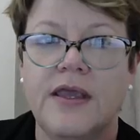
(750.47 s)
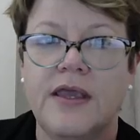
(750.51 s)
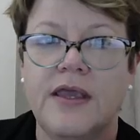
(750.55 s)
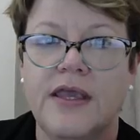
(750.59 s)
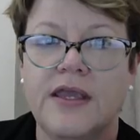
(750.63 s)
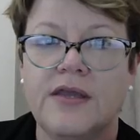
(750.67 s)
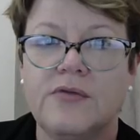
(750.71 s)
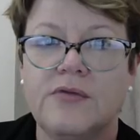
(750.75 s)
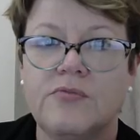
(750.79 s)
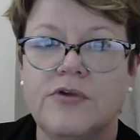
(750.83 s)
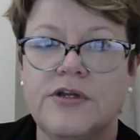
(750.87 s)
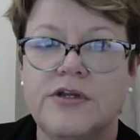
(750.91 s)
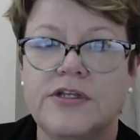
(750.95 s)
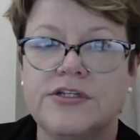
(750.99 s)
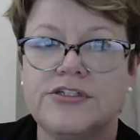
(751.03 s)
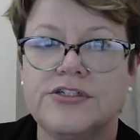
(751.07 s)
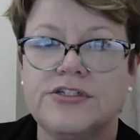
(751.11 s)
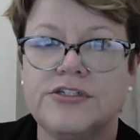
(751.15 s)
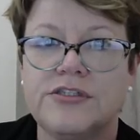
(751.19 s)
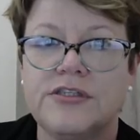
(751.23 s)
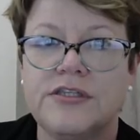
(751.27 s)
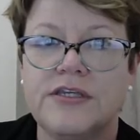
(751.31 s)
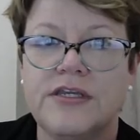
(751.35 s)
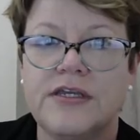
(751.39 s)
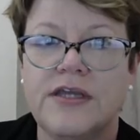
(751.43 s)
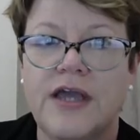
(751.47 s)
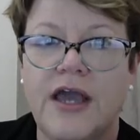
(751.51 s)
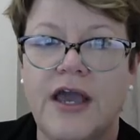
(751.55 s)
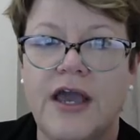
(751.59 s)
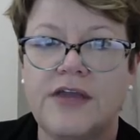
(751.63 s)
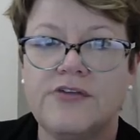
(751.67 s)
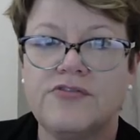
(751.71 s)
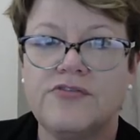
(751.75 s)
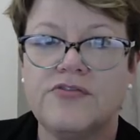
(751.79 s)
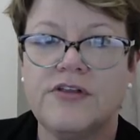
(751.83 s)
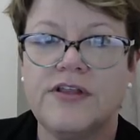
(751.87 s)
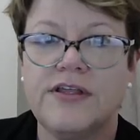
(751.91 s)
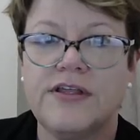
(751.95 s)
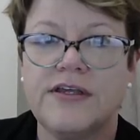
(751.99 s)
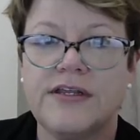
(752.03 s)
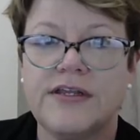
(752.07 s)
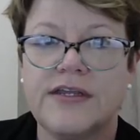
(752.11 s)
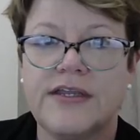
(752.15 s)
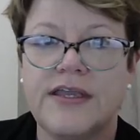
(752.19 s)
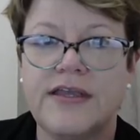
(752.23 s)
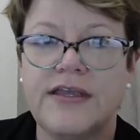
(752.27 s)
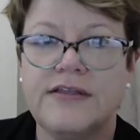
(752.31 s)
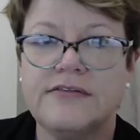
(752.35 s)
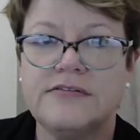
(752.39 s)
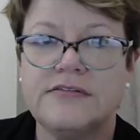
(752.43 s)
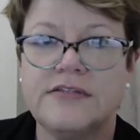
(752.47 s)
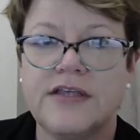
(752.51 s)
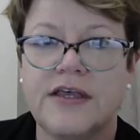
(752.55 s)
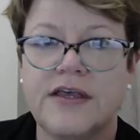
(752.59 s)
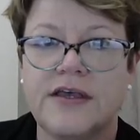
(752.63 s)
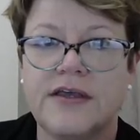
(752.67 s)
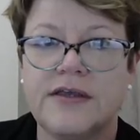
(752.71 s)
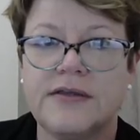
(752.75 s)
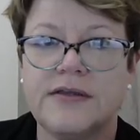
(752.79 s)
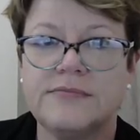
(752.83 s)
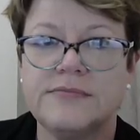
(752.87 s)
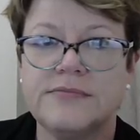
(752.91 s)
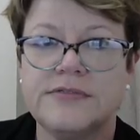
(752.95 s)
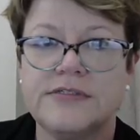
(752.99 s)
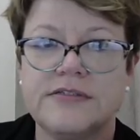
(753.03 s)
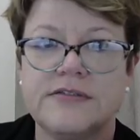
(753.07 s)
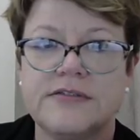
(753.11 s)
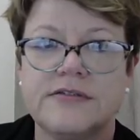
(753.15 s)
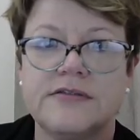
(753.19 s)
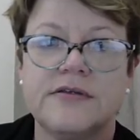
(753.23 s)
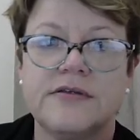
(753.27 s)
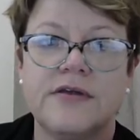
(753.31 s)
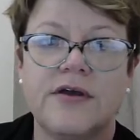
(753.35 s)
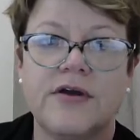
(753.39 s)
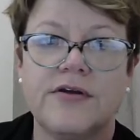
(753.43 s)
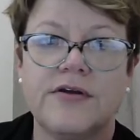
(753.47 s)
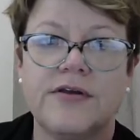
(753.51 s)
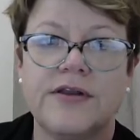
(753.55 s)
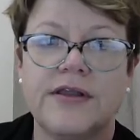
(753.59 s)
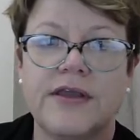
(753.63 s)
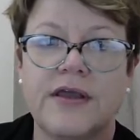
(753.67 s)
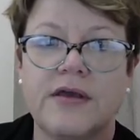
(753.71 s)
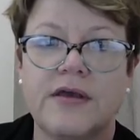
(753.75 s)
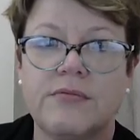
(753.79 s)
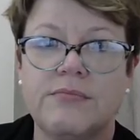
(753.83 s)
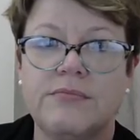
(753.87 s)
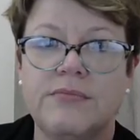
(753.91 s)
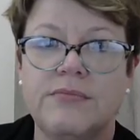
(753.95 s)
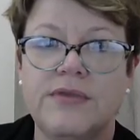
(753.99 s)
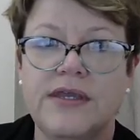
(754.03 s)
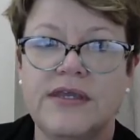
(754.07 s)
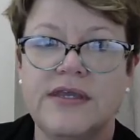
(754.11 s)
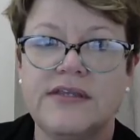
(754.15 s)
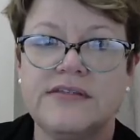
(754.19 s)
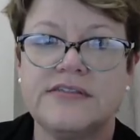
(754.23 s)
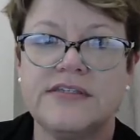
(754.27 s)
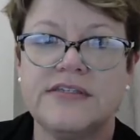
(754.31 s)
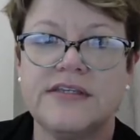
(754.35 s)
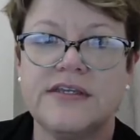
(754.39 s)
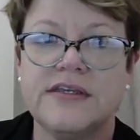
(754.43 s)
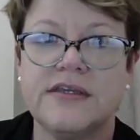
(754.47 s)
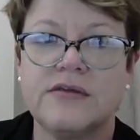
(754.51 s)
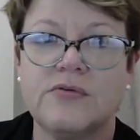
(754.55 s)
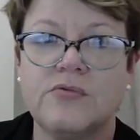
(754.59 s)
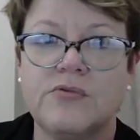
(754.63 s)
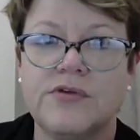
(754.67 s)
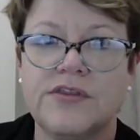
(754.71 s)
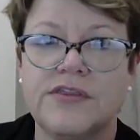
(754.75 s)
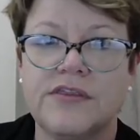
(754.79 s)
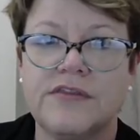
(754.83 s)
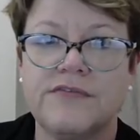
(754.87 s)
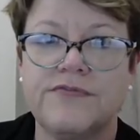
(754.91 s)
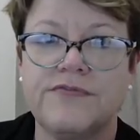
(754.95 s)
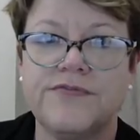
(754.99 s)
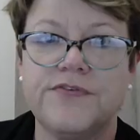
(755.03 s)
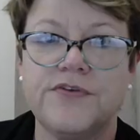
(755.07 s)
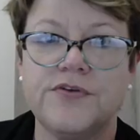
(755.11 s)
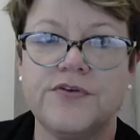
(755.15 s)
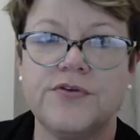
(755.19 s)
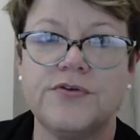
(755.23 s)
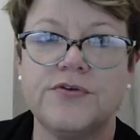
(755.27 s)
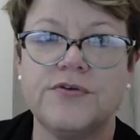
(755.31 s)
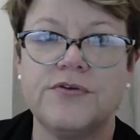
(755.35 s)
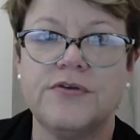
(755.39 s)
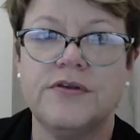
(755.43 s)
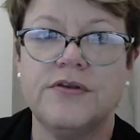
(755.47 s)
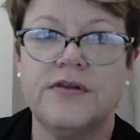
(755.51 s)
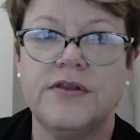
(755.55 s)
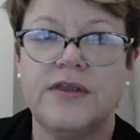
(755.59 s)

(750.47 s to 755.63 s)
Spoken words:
in which the hydrolytic enzymes are now mixing with the food,